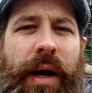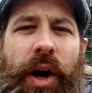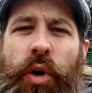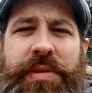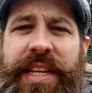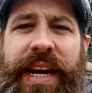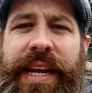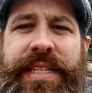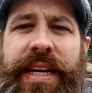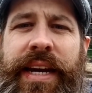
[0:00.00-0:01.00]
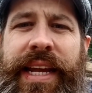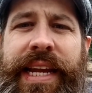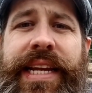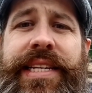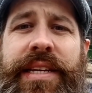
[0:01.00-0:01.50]
Homesteading isn't an
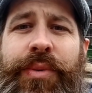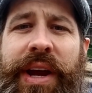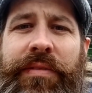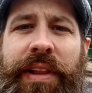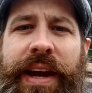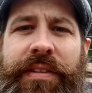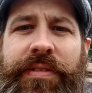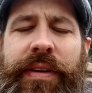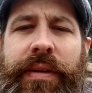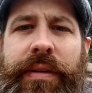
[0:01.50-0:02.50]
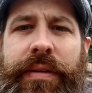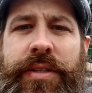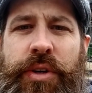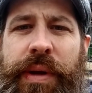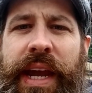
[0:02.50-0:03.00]
easy way of life.
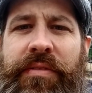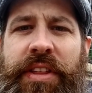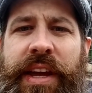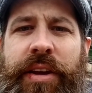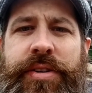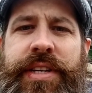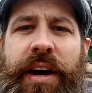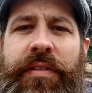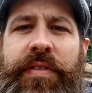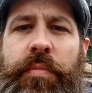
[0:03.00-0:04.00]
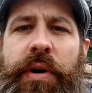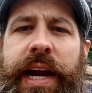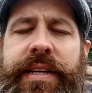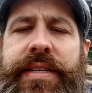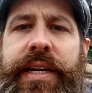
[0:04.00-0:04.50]
Doing everything yourself and
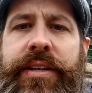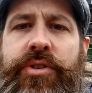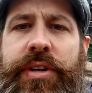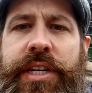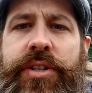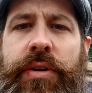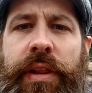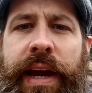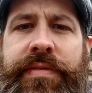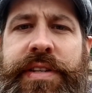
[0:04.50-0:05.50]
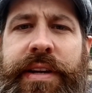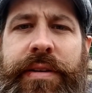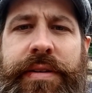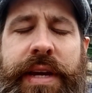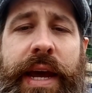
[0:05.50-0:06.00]
practicing traditional life
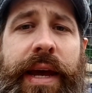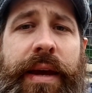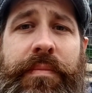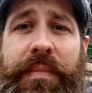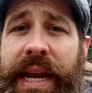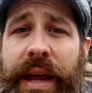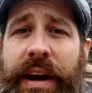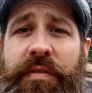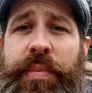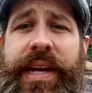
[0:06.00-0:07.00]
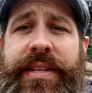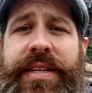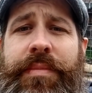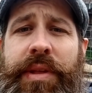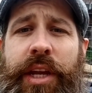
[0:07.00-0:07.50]
skills may not have been
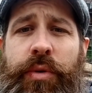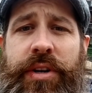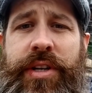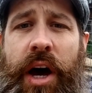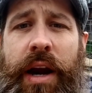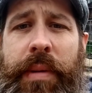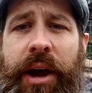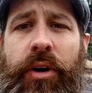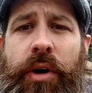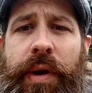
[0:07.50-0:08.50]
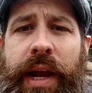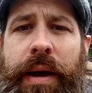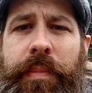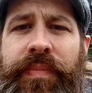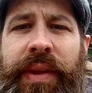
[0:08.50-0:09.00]
something you were taught about growing up,